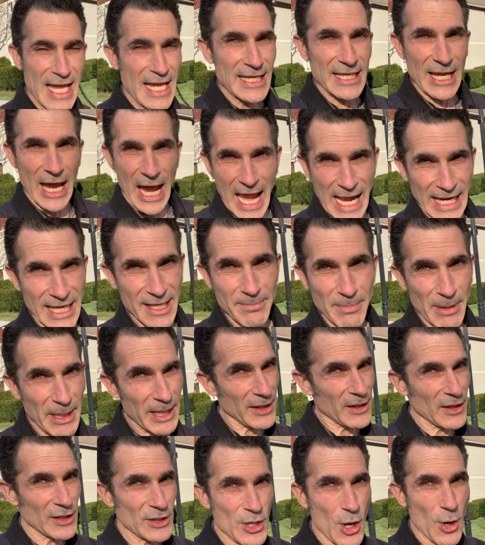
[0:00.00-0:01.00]
Now anybody
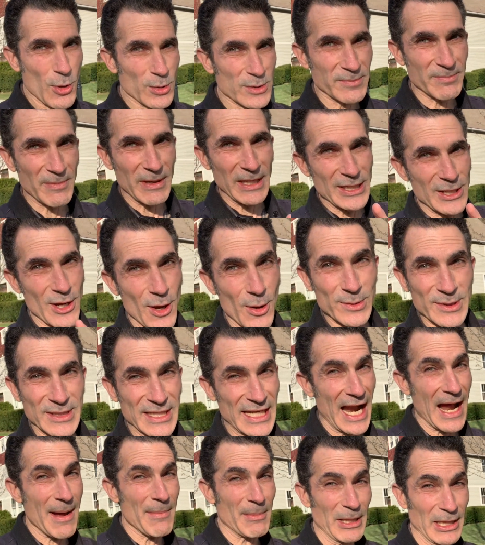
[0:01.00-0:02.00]
that knows me knows that
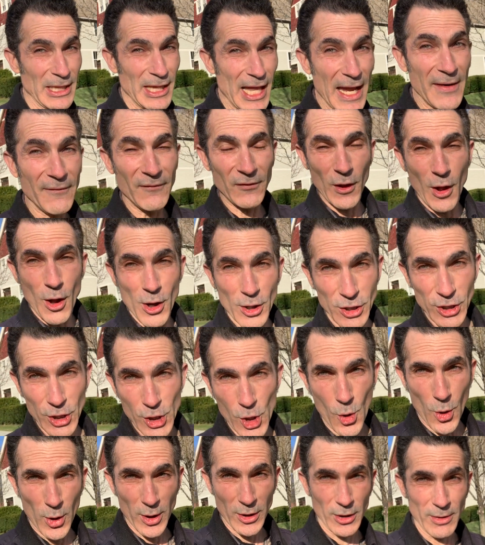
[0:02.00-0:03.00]
I'm a lifelong New
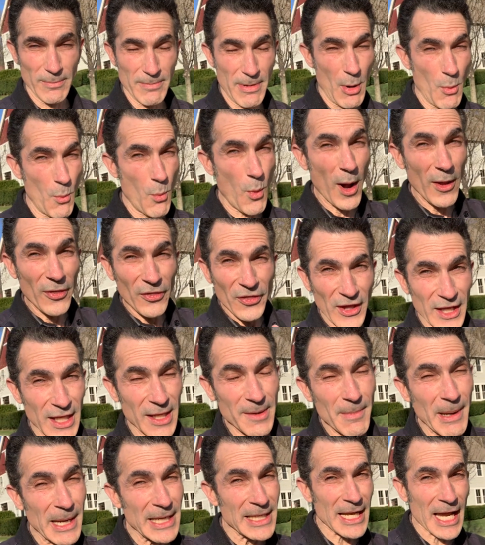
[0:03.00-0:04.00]
Yorker, but one thing you
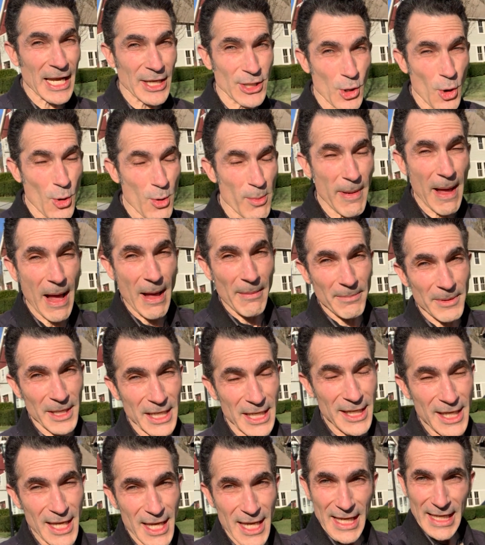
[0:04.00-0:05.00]
might not know about me
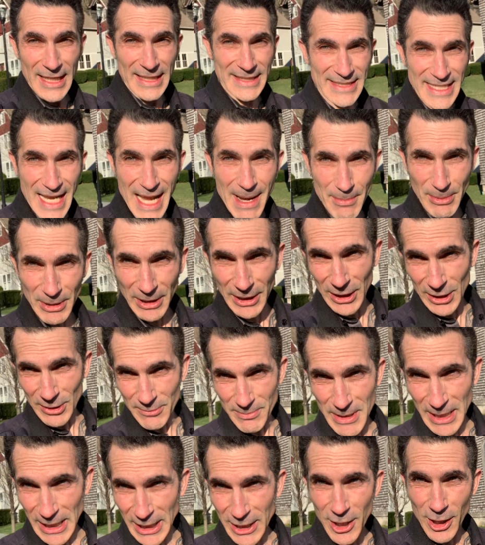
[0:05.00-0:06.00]
is that I'm a little
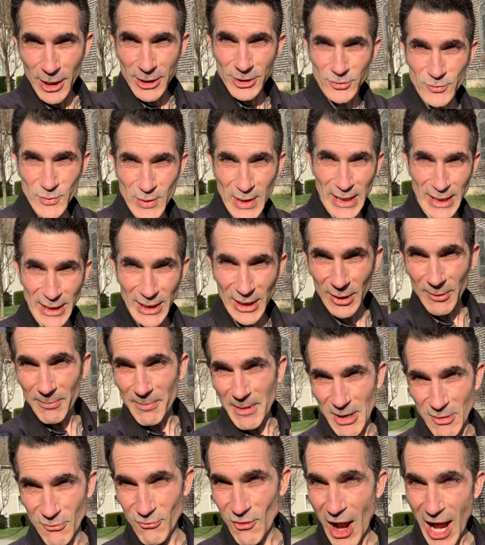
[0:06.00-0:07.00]
bit country and a little
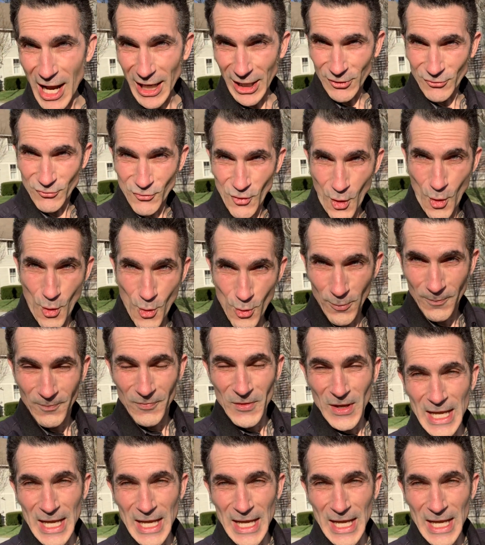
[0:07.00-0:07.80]
bit rock and roll.